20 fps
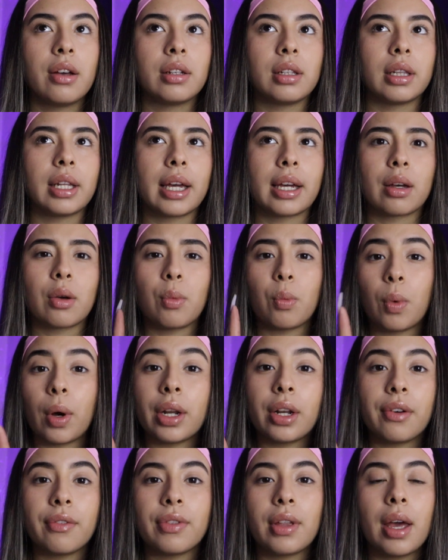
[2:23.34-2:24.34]
like
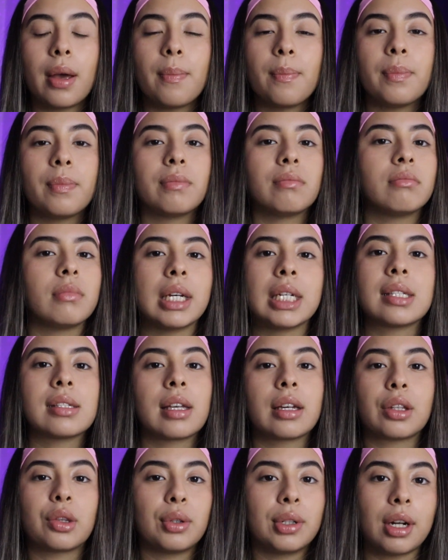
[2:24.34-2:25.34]
one of them, it's
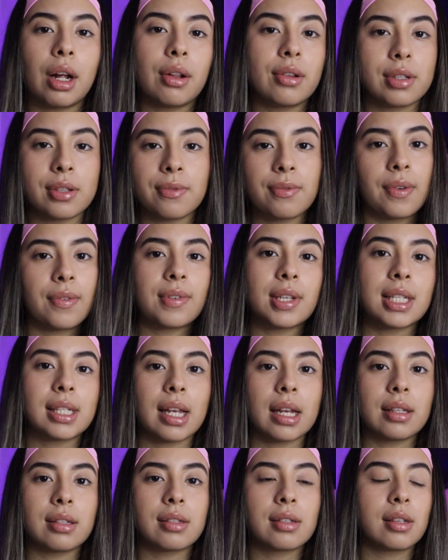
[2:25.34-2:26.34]
like
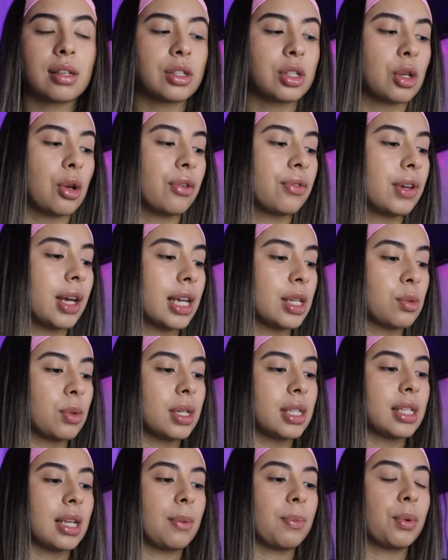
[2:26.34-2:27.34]
$3.50. So if you guys
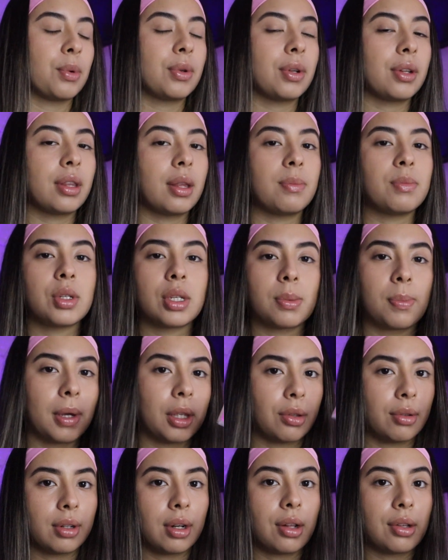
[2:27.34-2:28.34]
want to sample one of them, just pay
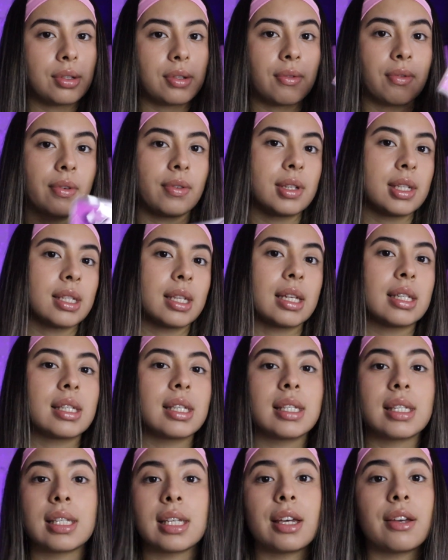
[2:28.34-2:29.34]
$3.50 and
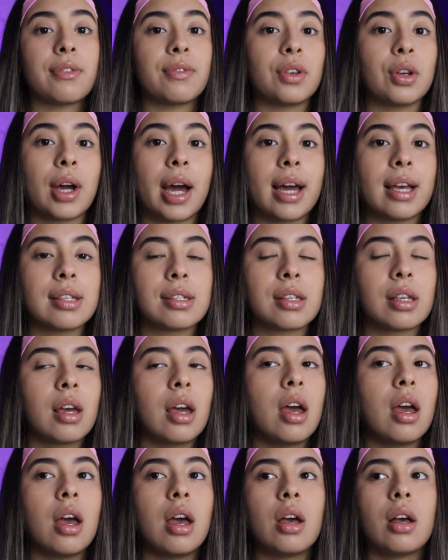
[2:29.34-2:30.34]
see if you guys
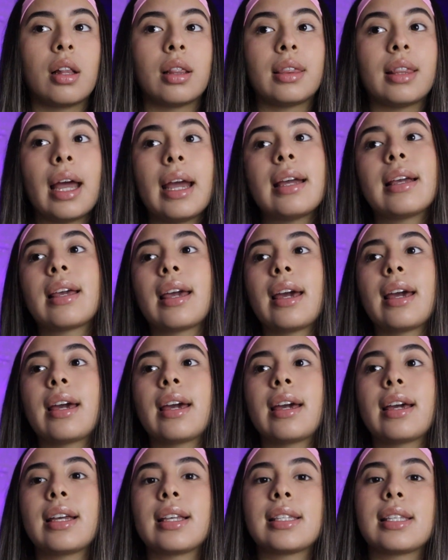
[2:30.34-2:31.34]
like
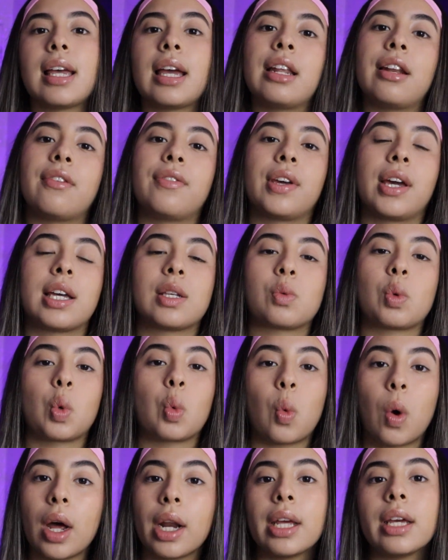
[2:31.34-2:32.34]
it and if you guys will
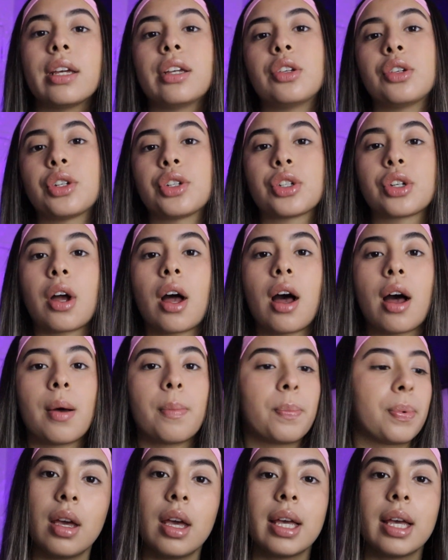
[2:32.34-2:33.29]
want it in your shop.